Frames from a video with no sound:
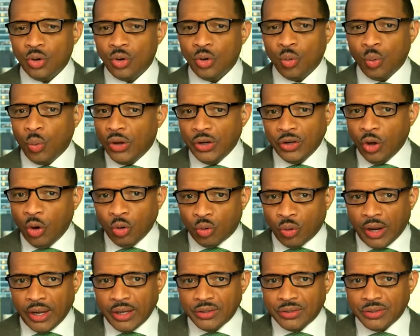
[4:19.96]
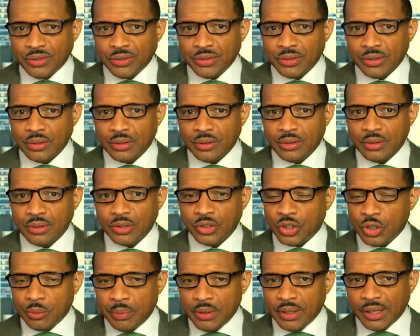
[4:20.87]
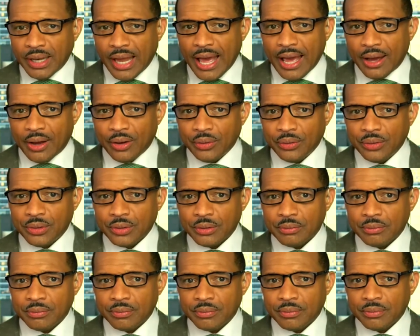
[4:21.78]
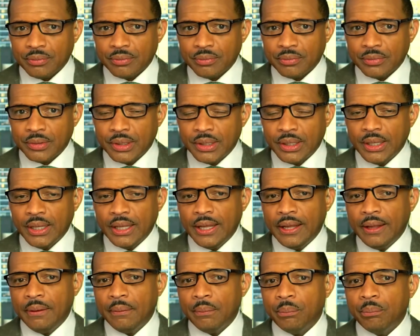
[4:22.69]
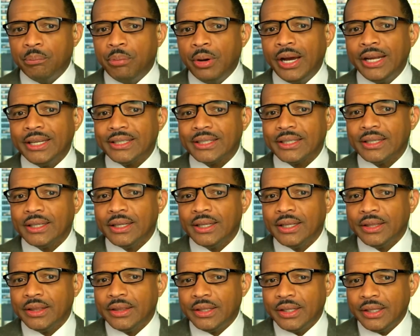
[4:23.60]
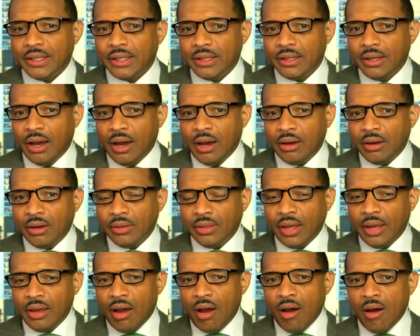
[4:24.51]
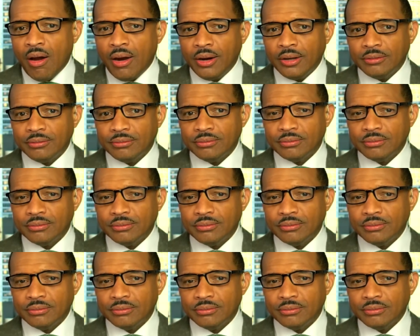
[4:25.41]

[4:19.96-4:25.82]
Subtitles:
when no grace should be allowed. But the younger they are,